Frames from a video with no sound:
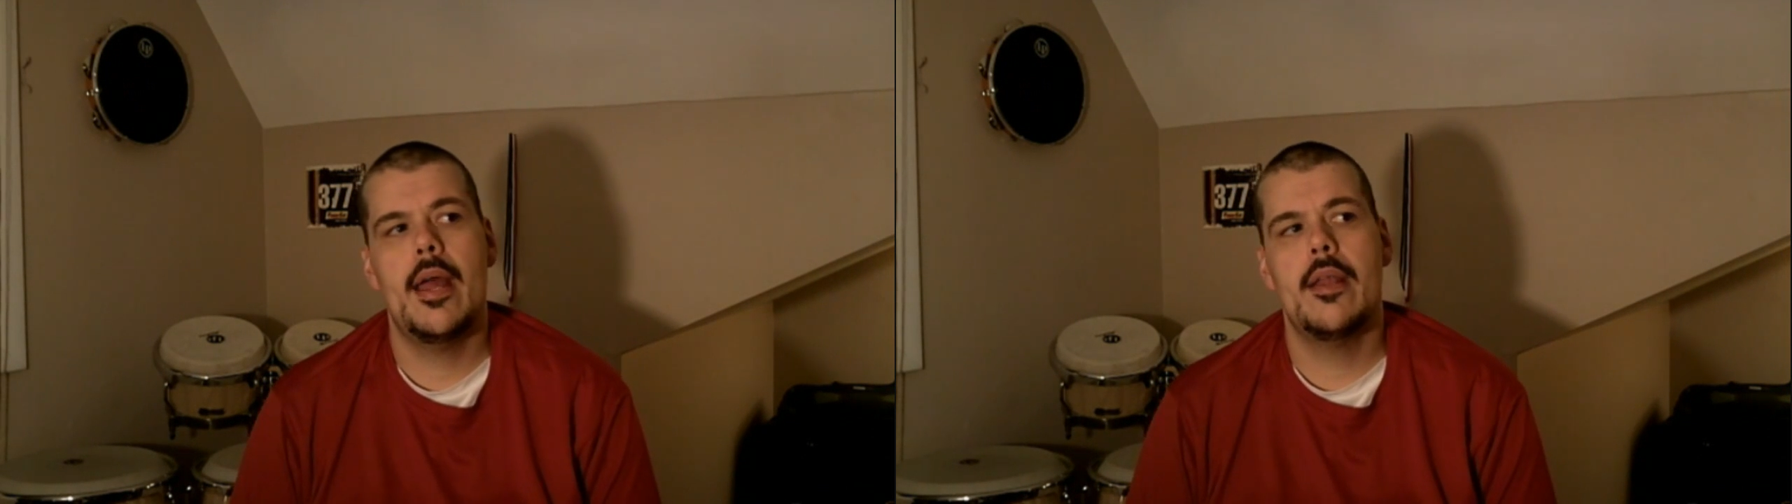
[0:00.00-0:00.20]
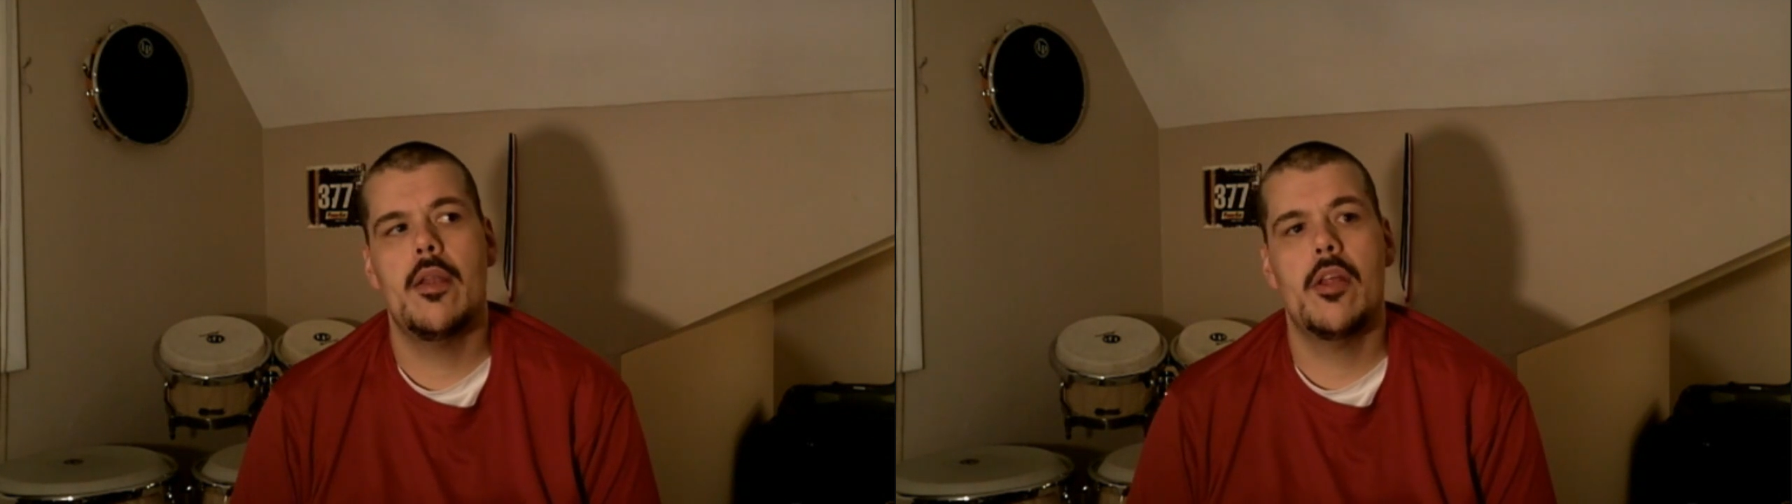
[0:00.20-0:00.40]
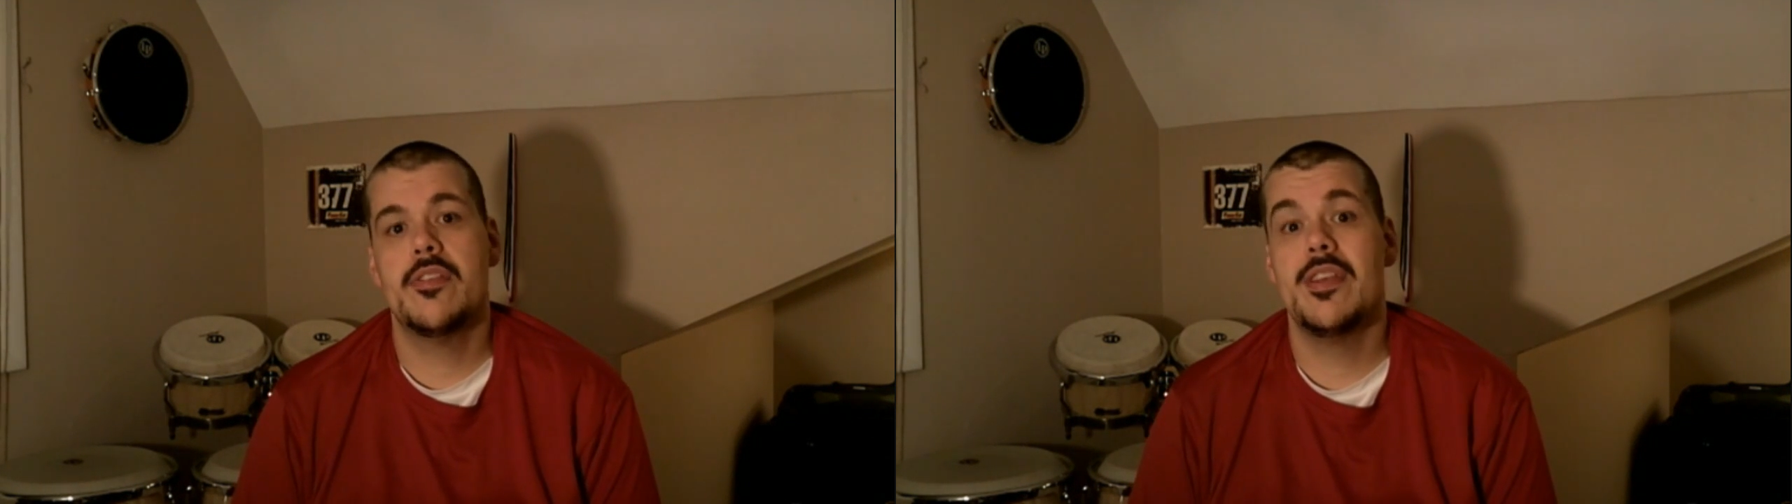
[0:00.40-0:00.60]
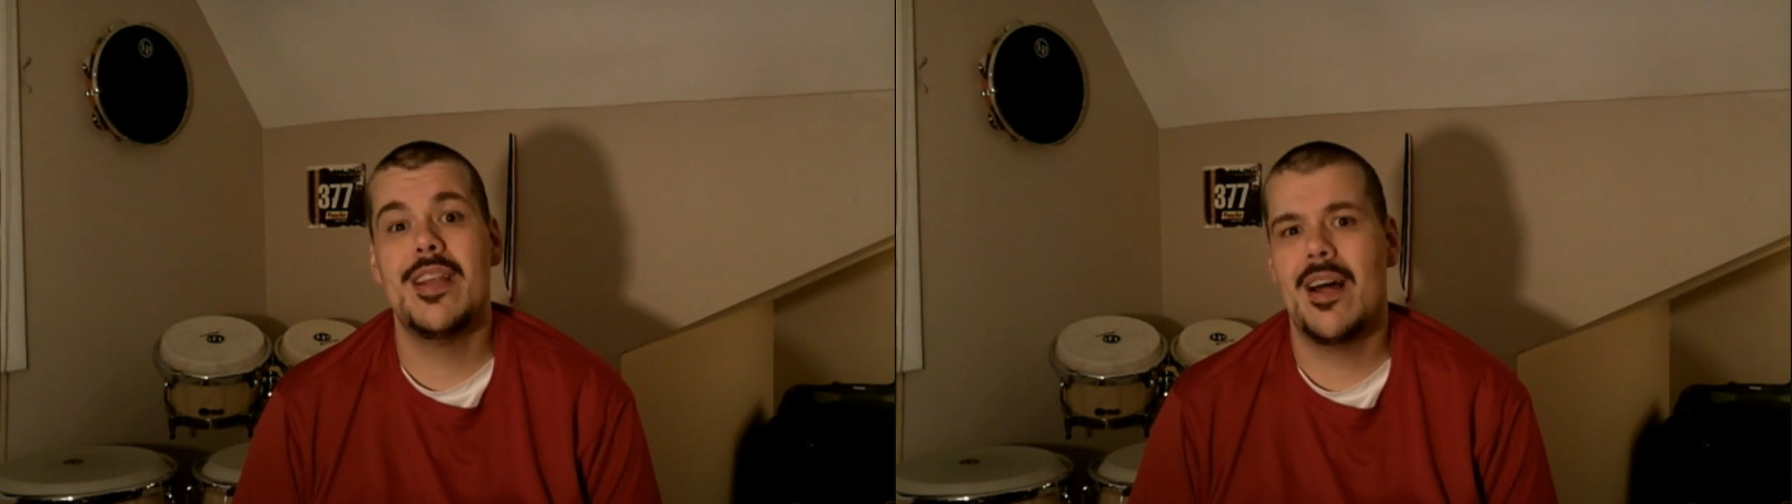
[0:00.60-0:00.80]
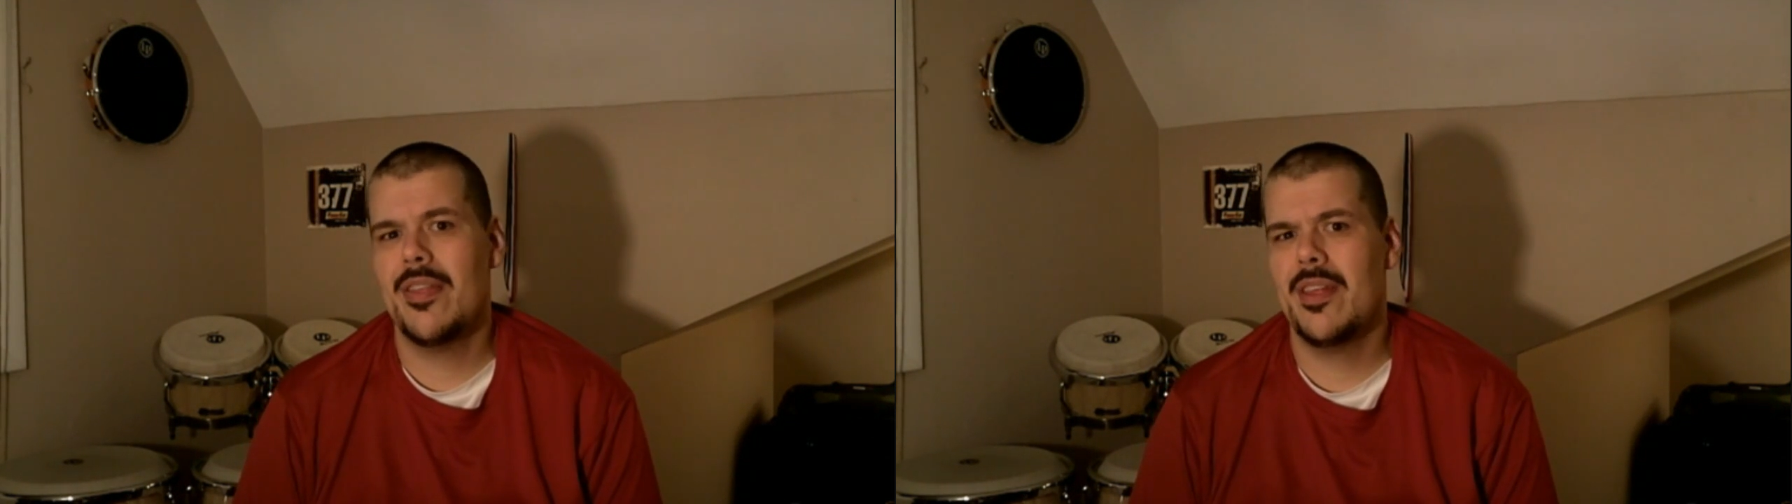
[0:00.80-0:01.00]
had lost
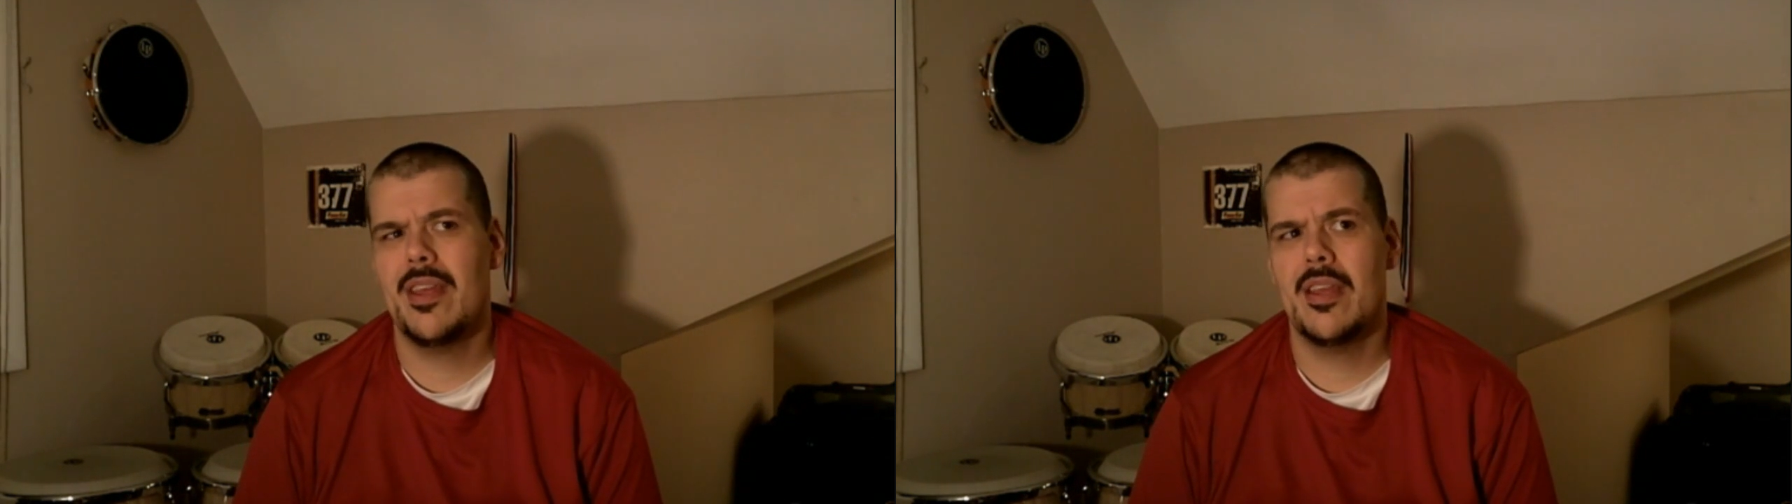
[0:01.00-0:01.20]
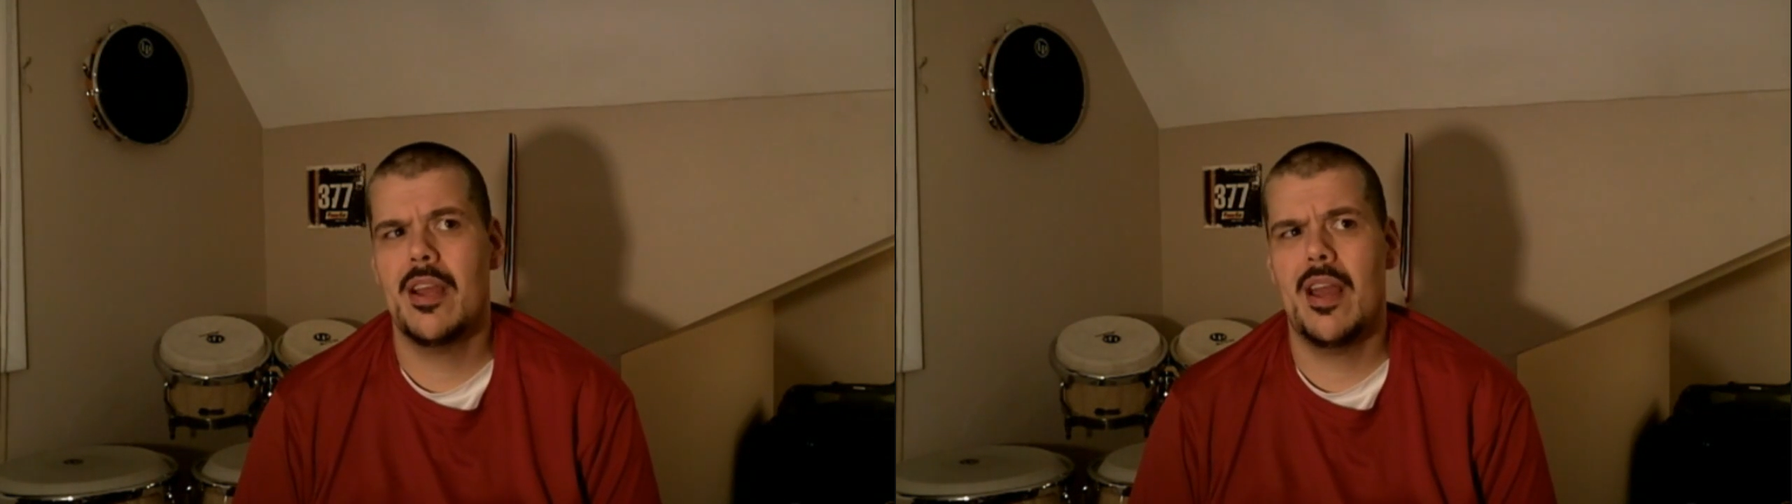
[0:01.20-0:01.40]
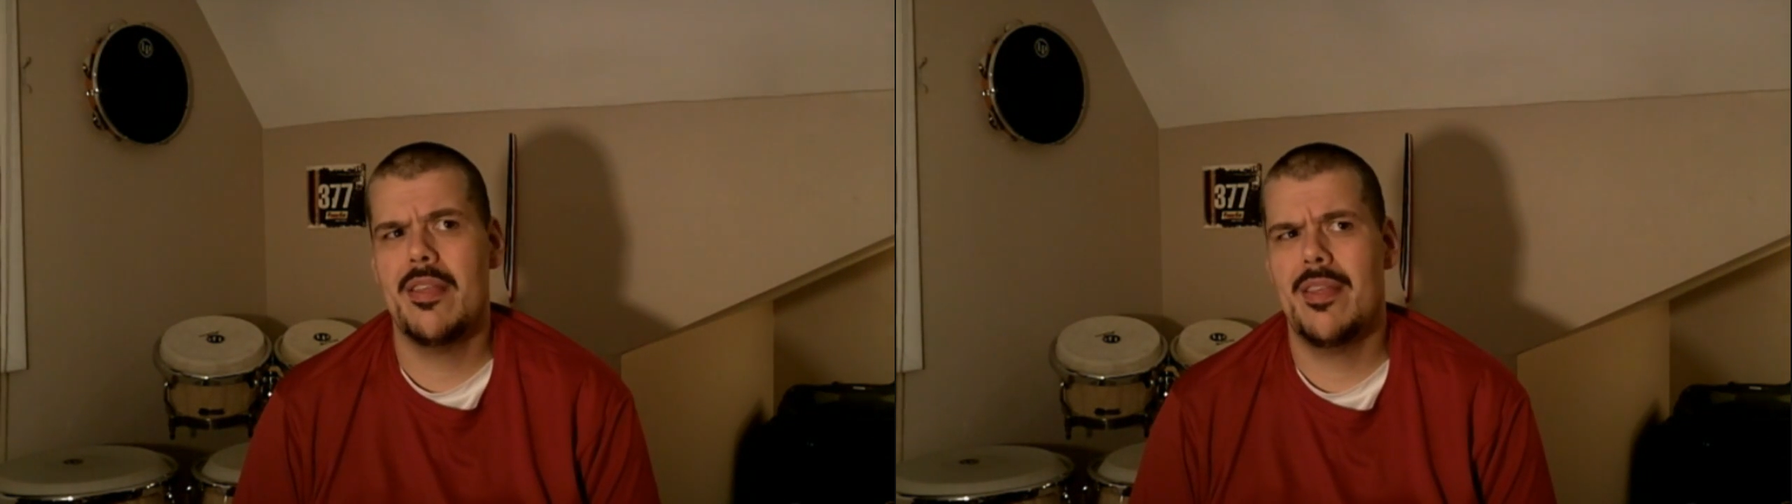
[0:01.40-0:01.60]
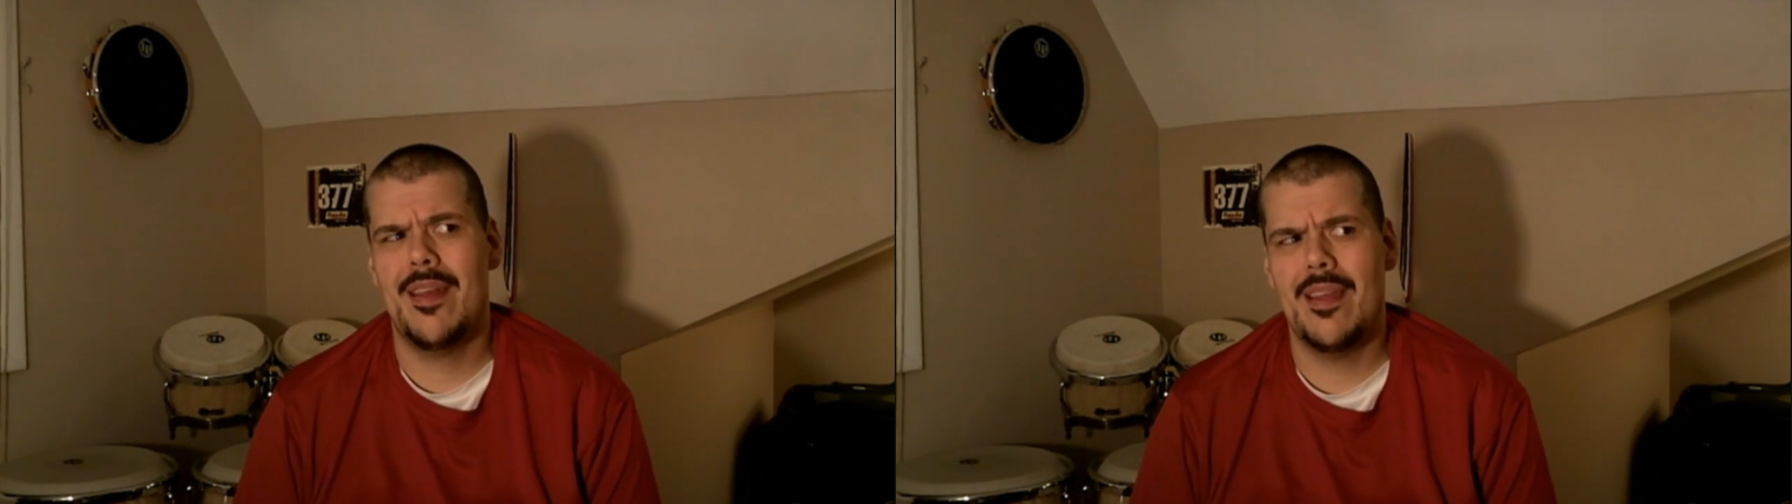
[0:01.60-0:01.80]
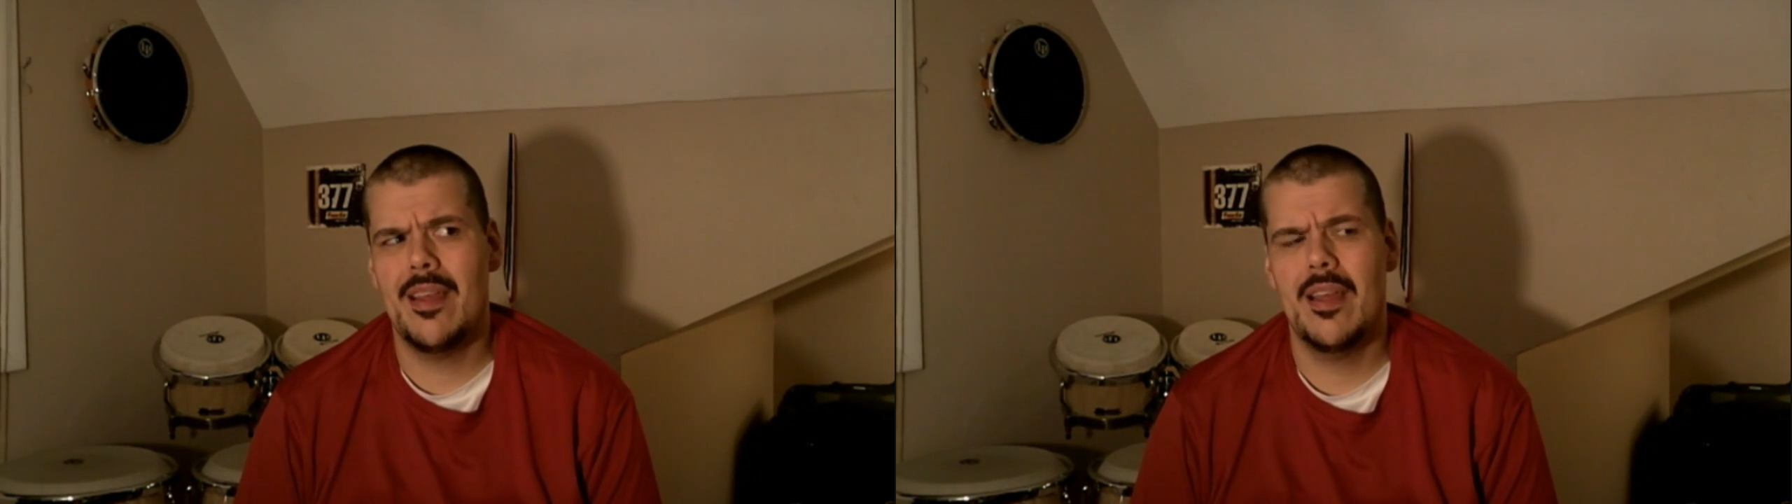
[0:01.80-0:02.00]
nothing, I
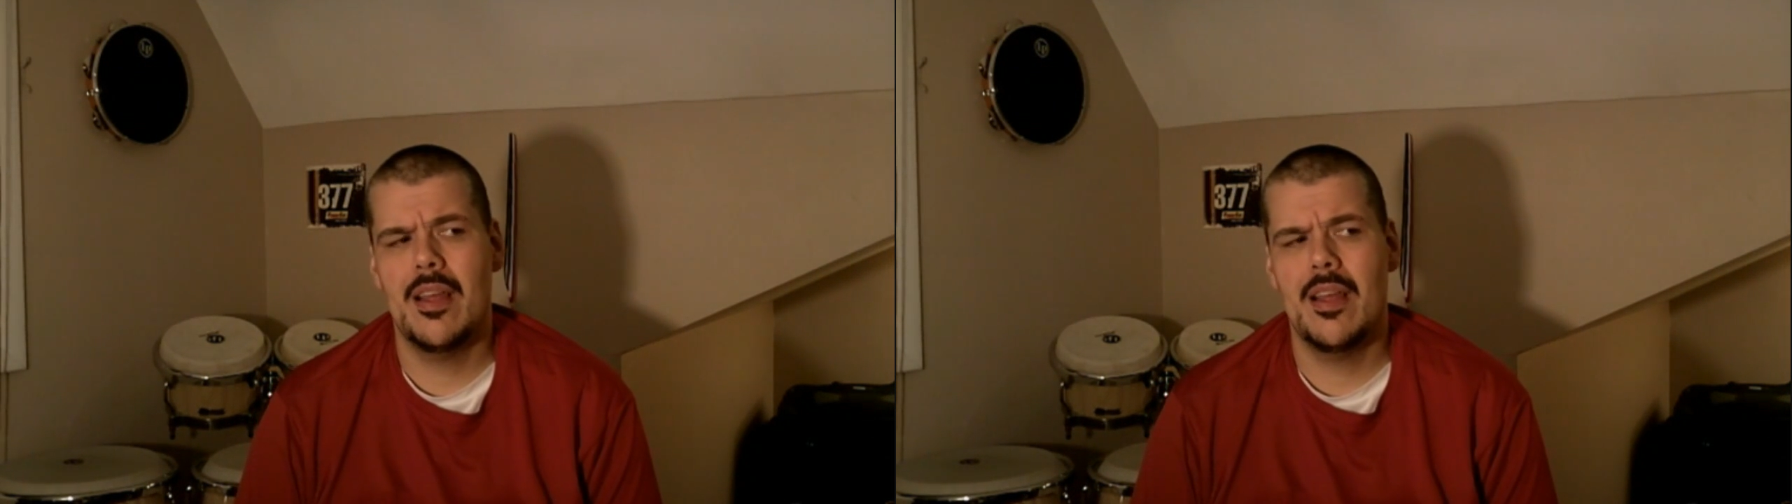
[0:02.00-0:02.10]
think.